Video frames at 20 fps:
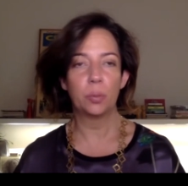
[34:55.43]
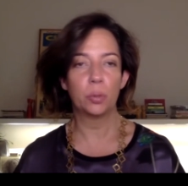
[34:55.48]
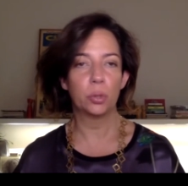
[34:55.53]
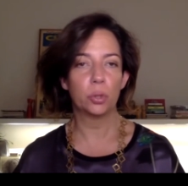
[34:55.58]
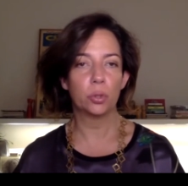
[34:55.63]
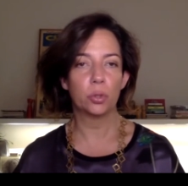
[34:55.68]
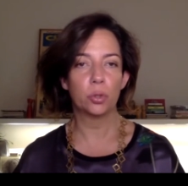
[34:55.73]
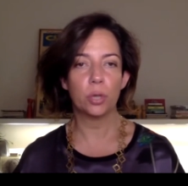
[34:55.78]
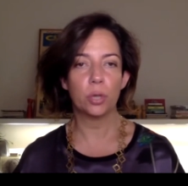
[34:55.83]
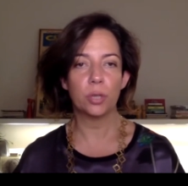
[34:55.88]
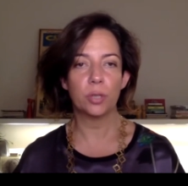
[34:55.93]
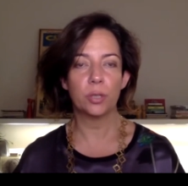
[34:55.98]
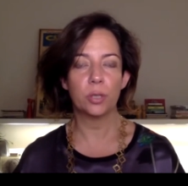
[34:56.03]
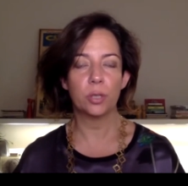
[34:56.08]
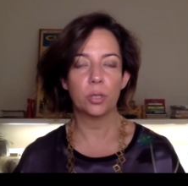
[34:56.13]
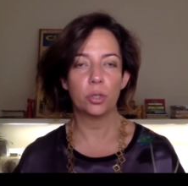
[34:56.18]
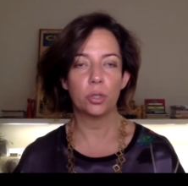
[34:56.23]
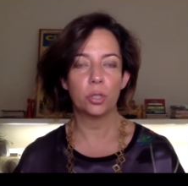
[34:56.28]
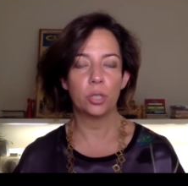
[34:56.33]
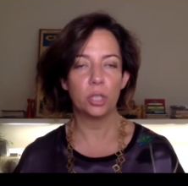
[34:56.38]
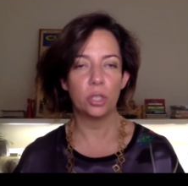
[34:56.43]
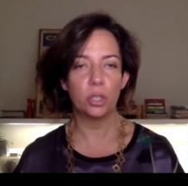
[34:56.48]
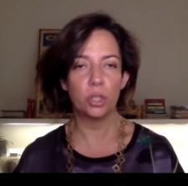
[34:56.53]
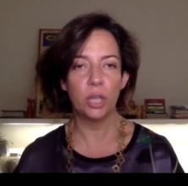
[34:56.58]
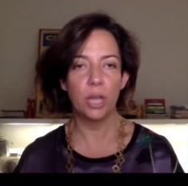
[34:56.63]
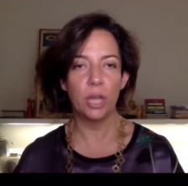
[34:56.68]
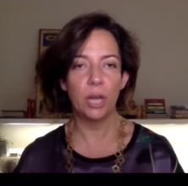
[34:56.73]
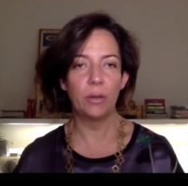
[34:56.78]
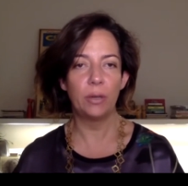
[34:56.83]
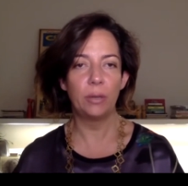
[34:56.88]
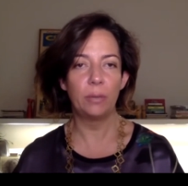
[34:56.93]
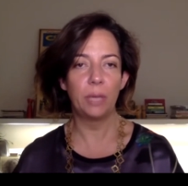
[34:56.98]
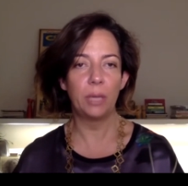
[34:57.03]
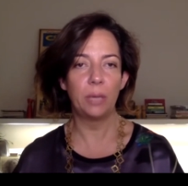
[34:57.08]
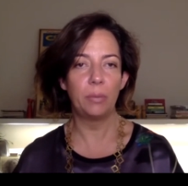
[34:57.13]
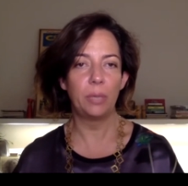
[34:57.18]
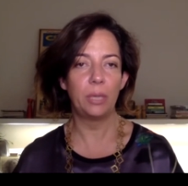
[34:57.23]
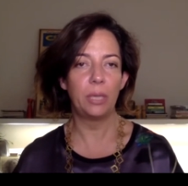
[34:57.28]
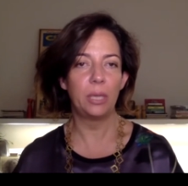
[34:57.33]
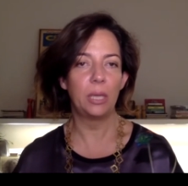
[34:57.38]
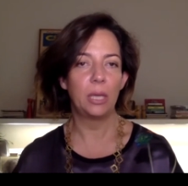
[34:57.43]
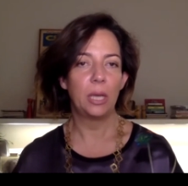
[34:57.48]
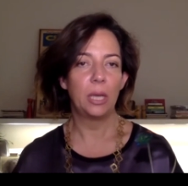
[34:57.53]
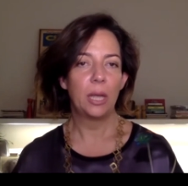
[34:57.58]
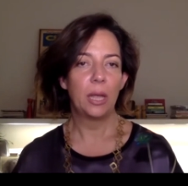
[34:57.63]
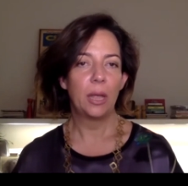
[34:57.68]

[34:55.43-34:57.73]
don't trust the judiciary maybe,